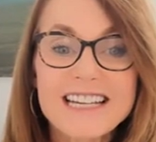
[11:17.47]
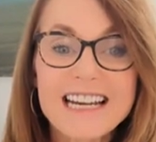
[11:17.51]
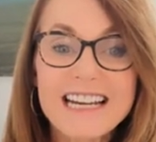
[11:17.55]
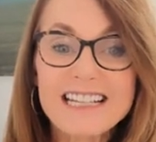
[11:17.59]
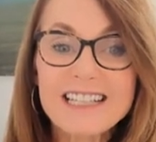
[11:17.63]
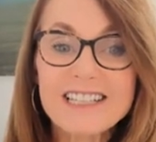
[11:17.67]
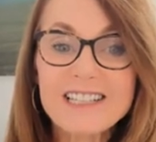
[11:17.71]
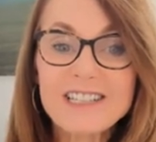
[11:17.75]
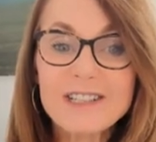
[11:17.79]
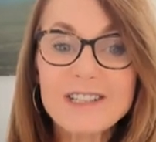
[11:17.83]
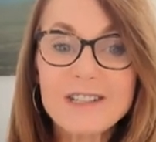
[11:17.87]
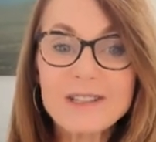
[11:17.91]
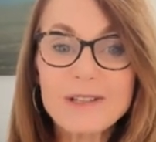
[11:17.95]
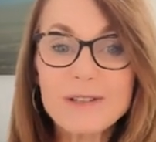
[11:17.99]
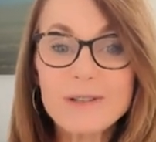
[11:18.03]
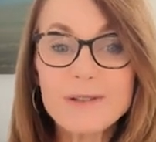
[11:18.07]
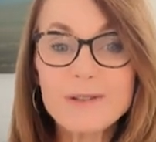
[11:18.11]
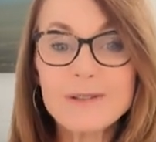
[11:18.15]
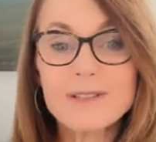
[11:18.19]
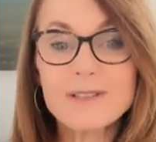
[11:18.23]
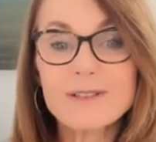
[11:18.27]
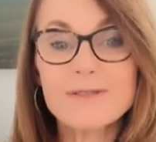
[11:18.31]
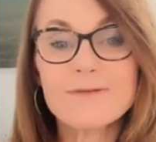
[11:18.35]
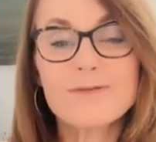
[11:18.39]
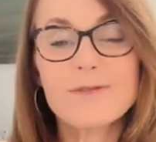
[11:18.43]
stay
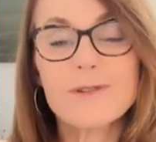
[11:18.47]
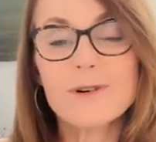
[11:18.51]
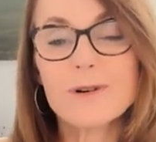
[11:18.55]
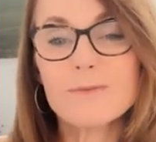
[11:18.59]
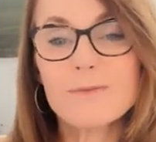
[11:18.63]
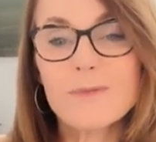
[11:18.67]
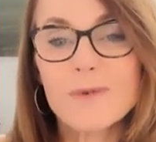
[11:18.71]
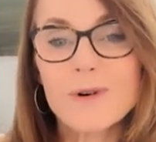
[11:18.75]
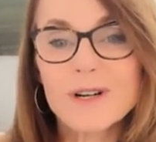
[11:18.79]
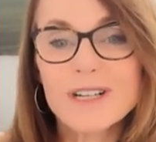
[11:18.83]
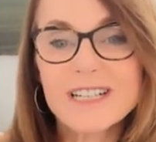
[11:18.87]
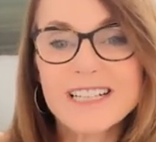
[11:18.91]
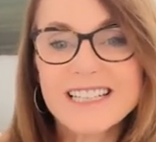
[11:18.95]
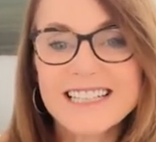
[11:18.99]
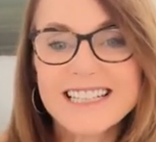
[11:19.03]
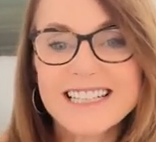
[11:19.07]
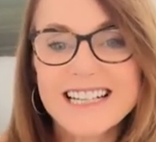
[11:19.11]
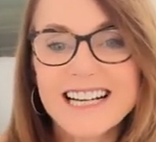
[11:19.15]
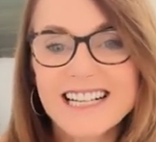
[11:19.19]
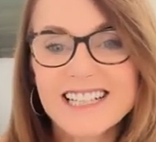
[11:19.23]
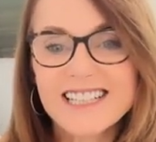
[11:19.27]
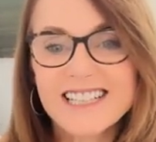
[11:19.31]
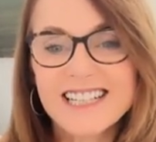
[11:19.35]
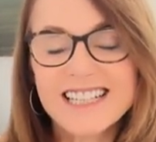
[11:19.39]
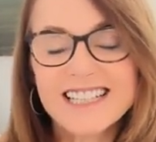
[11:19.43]
tuned for more
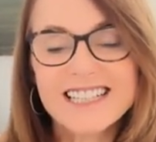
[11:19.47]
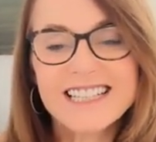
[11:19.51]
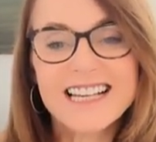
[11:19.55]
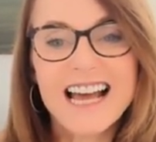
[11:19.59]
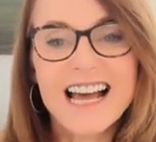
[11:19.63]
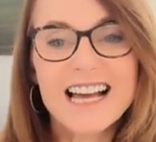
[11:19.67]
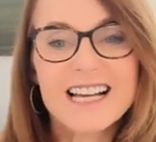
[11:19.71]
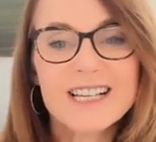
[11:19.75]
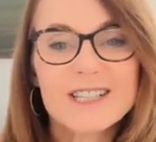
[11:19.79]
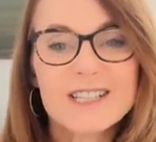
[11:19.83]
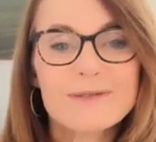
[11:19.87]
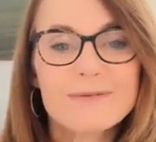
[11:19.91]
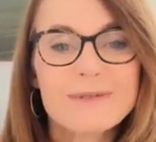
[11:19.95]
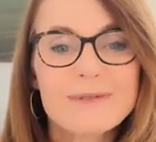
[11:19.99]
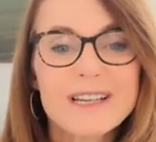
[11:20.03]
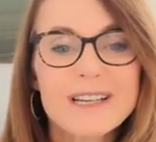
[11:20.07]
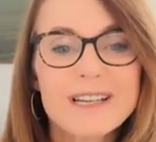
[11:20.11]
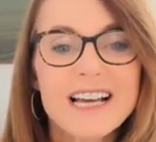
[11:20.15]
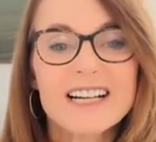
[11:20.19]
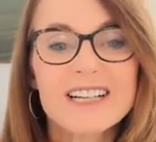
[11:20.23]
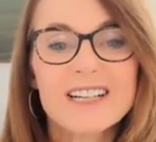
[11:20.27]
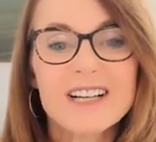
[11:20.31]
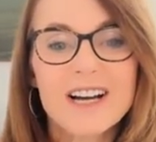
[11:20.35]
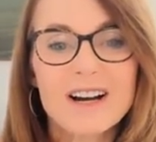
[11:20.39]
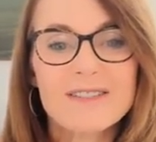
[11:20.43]
discussions as we
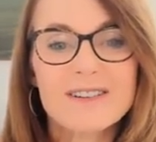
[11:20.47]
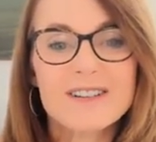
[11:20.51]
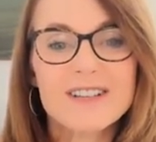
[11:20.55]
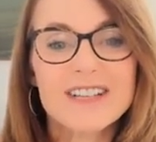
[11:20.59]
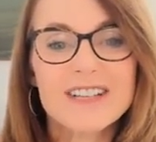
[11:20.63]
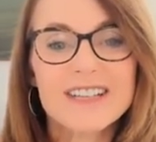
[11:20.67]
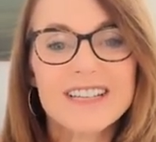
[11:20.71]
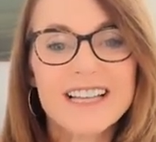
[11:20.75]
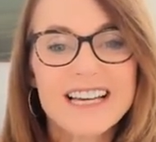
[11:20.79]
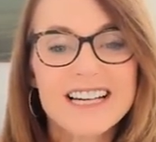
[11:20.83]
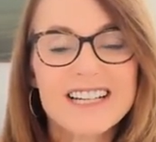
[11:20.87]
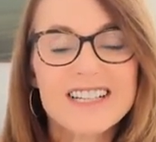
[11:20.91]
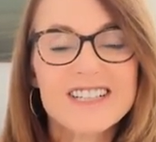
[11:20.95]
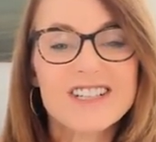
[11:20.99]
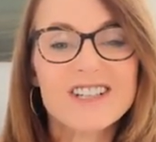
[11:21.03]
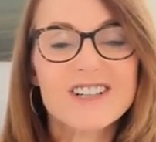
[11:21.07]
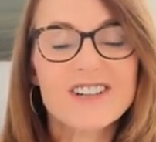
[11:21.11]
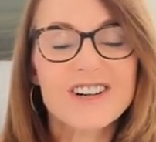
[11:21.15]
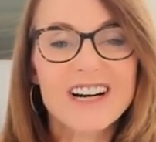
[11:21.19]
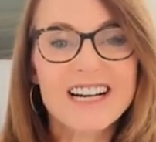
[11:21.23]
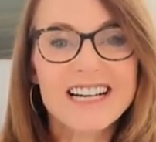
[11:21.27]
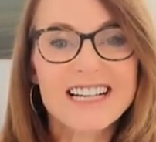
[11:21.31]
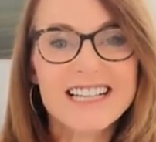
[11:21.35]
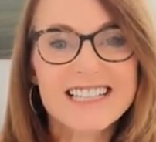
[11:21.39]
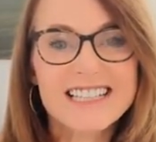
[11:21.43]
uncover the latest
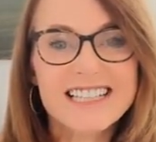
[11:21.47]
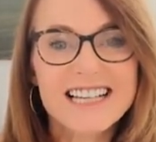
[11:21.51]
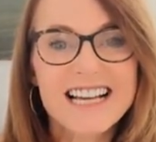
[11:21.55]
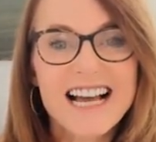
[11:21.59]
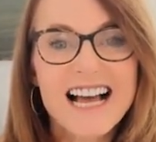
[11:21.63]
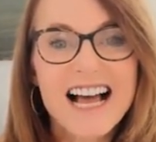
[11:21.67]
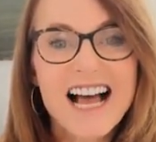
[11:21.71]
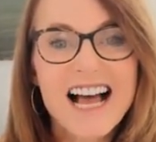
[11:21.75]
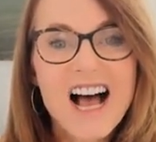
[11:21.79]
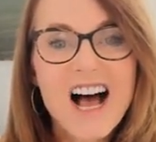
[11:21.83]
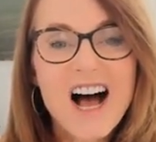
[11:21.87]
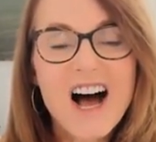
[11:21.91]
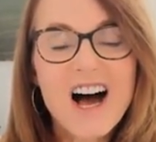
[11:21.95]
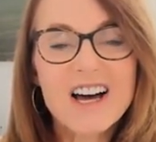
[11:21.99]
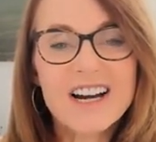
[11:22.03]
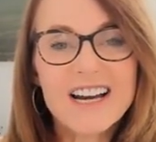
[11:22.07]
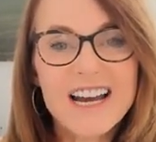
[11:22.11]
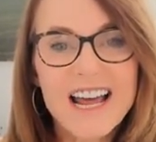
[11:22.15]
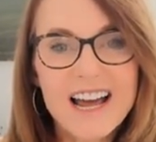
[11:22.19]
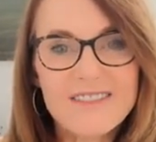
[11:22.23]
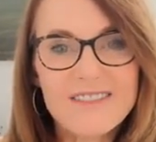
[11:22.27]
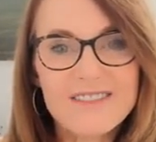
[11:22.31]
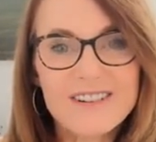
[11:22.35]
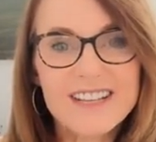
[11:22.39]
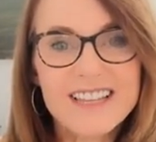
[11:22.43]
and greatest
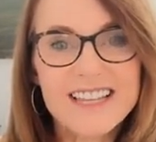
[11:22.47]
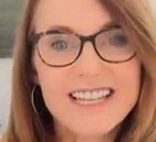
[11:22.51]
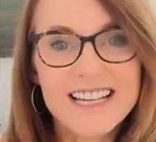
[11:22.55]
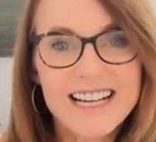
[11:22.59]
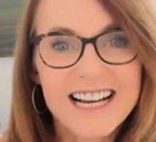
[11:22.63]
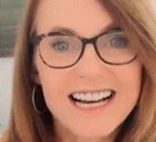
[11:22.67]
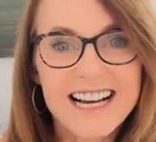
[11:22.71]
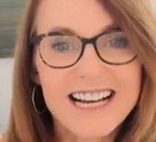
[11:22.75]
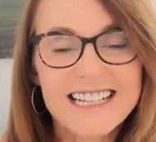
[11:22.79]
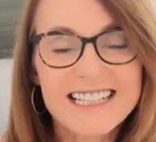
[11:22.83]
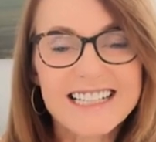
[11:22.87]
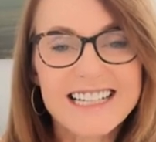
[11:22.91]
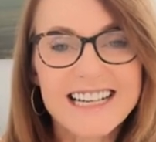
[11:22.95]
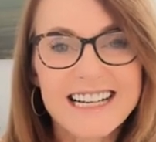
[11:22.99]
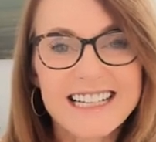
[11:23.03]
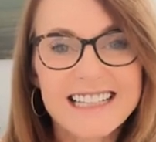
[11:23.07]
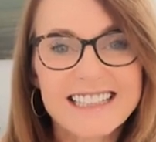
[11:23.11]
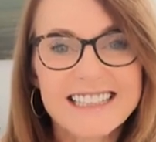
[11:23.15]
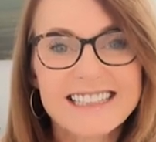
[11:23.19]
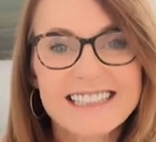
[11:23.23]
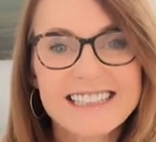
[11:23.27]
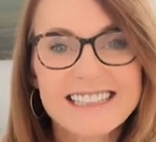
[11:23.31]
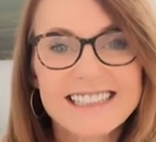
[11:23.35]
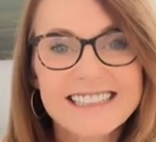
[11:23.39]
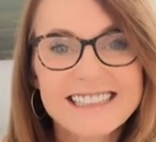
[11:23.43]
on everything high
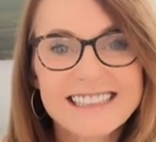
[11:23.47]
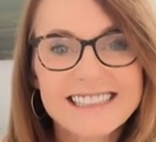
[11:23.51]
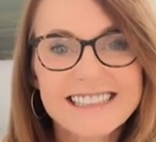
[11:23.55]
tech.